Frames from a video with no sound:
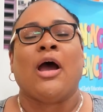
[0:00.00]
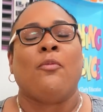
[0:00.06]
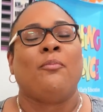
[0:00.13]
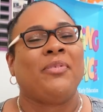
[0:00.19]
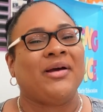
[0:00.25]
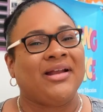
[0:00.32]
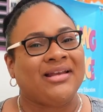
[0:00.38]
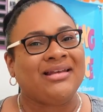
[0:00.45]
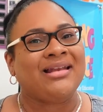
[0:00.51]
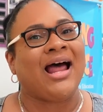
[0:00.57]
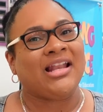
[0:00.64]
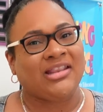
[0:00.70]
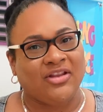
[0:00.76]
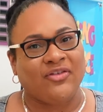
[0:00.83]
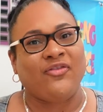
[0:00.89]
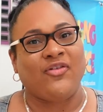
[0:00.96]
but
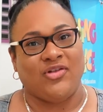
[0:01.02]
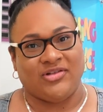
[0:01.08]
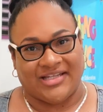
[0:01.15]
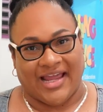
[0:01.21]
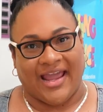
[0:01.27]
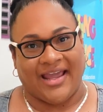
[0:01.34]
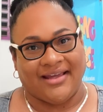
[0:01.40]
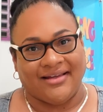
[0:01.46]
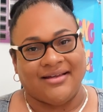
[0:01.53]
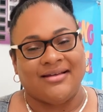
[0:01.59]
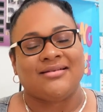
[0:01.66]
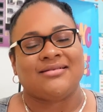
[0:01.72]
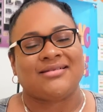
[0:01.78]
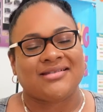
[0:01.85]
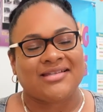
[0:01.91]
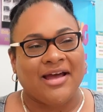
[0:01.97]
not the full day.
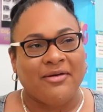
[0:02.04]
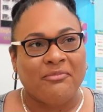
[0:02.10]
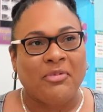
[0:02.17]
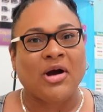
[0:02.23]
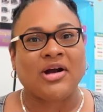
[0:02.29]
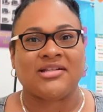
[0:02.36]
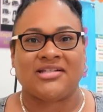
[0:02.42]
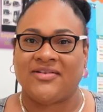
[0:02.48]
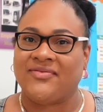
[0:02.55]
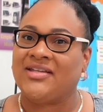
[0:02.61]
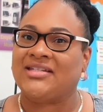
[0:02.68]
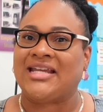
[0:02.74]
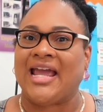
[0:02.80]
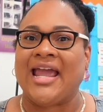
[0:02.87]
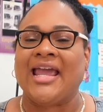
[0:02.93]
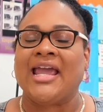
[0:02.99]
Some parts of the
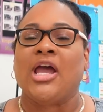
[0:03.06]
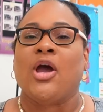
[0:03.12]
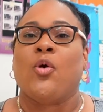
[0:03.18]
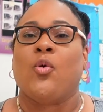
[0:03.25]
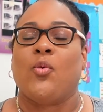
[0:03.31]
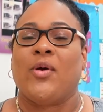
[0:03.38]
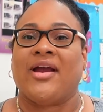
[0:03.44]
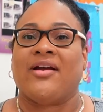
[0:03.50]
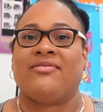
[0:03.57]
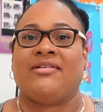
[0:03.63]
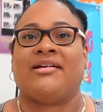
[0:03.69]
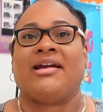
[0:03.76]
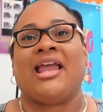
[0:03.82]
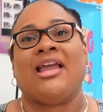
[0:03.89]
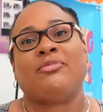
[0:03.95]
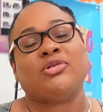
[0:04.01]
day where they're
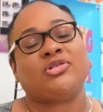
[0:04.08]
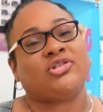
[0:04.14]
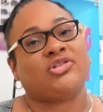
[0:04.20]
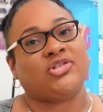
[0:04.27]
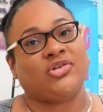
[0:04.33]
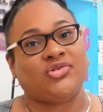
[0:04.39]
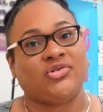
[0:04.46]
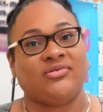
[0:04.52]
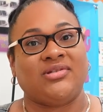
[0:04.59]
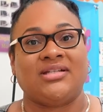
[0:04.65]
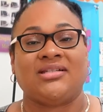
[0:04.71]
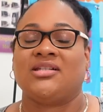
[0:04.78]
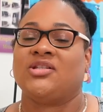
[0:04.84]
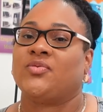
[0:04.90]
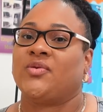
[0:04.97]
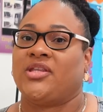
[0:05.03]
able to social
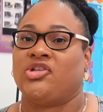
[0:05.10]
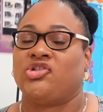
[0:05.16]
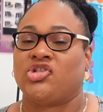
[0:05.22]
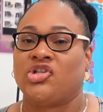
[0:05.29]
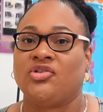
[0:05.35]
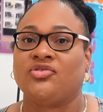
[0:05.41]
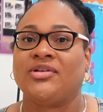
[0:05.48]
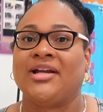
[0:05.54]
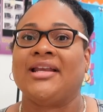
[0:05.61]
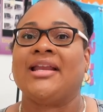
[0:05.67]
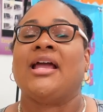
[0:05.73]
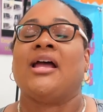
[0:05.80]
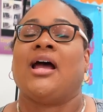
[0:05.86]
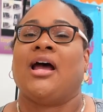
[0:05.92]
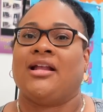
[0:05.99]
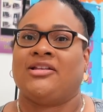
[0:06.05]
distance within children,
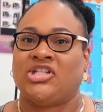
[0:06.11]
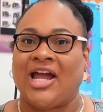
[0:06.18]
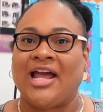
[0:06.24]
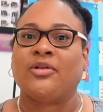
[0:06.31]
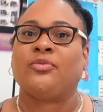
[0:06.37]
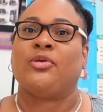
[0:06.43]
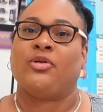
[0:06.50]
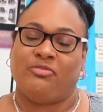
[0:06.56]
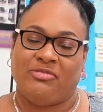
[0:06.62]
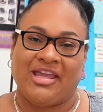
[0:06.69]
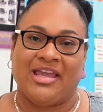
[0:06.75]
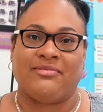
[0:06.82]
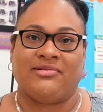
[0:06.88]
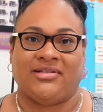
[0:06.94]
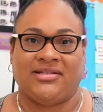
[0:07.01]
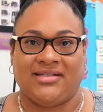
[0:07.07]
a child will be
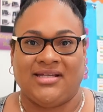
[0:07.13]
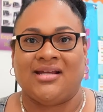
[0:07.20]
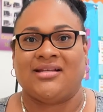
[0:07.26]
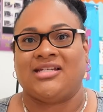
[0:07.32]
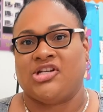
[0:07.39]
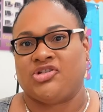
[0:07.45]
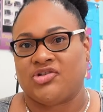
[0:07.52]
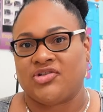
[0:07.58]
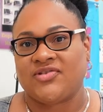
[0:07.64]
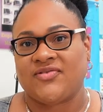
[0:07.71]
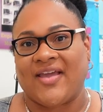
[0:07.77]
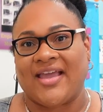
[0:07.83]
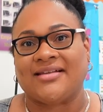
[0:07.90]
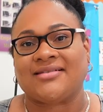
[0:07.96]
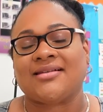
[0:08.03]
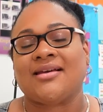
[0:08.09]
able to see a teacher's
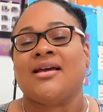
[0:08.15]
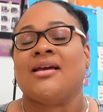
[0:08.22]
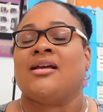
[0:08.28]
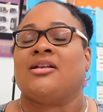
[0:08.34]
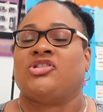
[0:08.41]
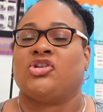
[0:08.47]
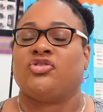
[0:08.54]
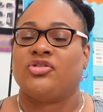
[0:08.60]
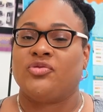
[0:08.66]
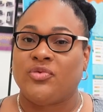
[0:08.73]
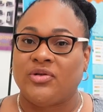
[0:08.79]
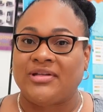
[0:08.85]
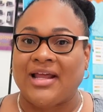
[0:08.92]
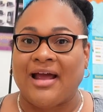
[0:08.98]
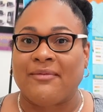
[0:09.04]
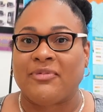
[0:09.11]
face. Children will
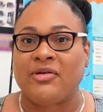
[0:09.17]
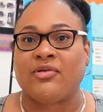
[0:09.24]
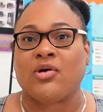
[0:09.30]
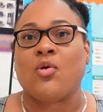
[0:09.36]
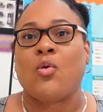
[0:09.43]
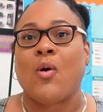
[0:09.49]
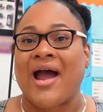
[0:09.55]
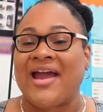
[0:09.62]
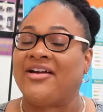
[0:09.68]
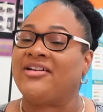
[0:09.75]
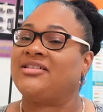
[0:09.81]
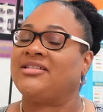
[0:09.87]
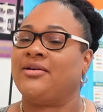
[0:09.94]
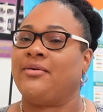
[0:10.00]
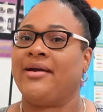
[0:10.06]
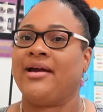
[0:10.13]
not be required
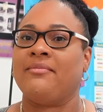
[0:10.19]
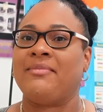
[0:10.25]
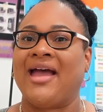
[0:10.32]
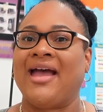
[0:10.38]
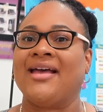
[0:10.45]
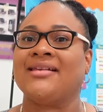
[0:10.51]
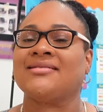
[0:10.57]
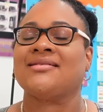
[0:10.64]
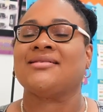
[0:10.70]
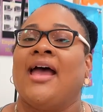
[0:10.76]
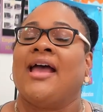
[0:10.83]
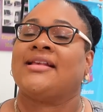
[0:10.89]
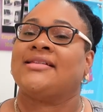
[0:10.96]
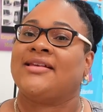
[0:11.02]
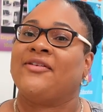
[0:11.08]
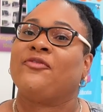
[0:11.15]
to wear masks,
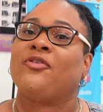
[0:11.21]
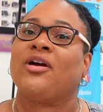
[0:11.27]
except for our